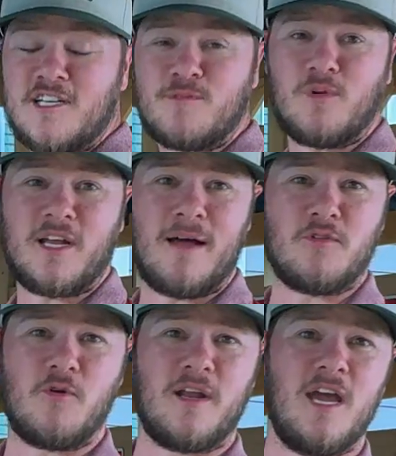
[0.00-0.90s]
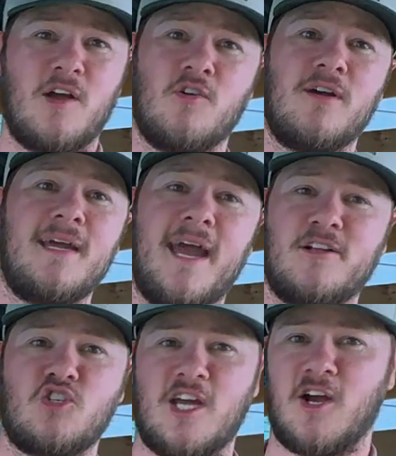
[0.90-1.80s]
split. I'm doing hickory
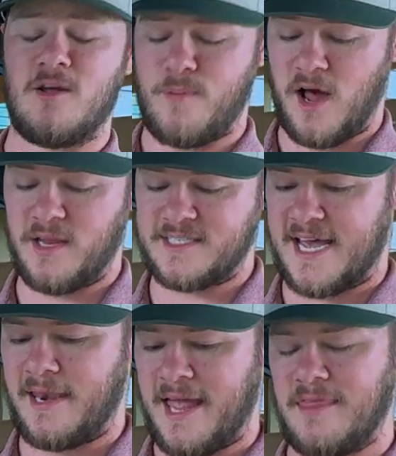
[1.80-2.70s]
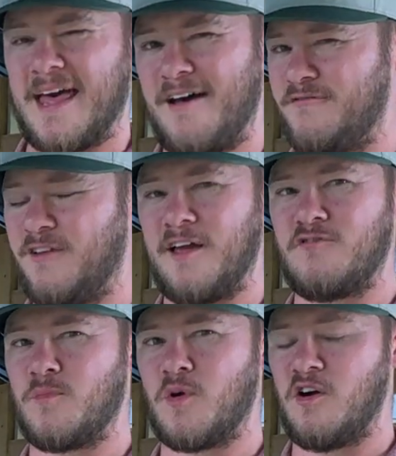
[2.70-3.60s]
and cherry pellets. I like that
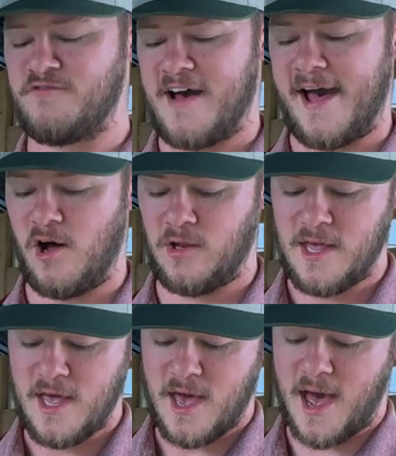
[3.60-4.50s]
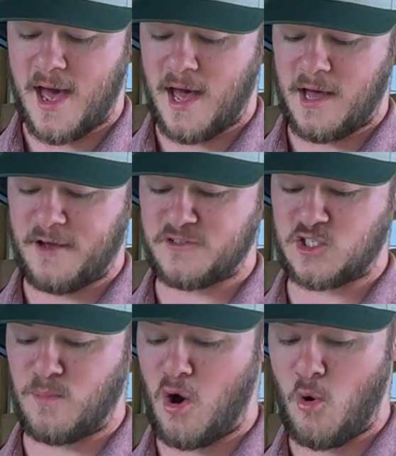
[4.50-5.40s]
flavor profile of
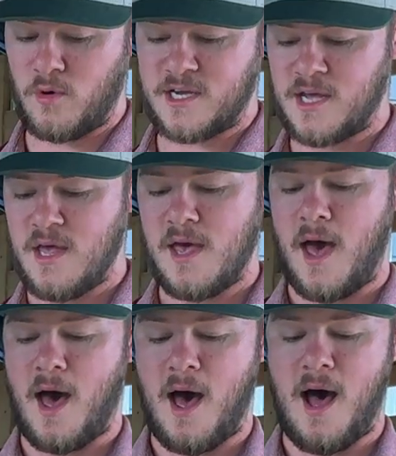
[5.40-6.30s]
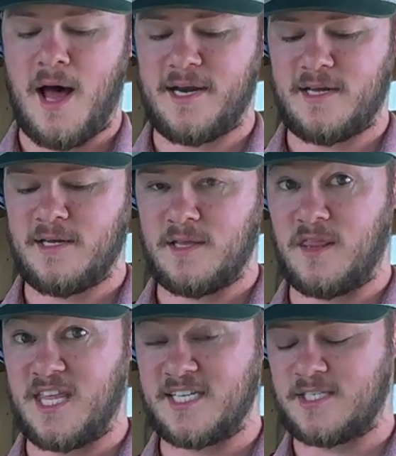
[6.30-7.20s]
smoke on
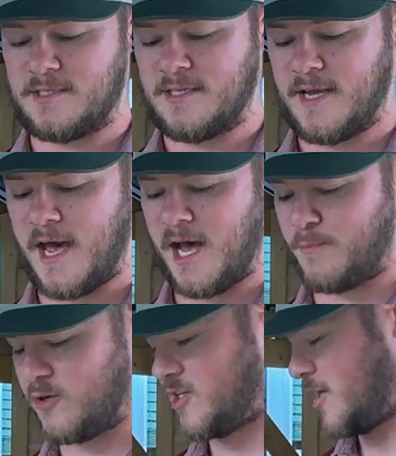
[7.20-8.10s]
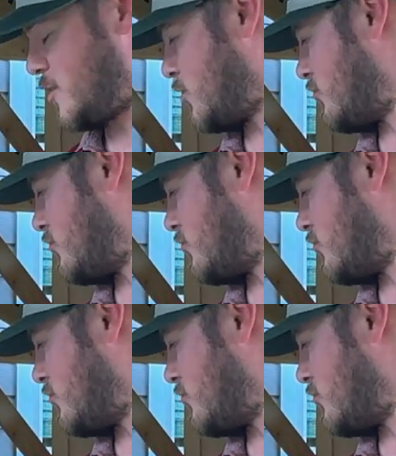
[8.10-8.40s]
this particular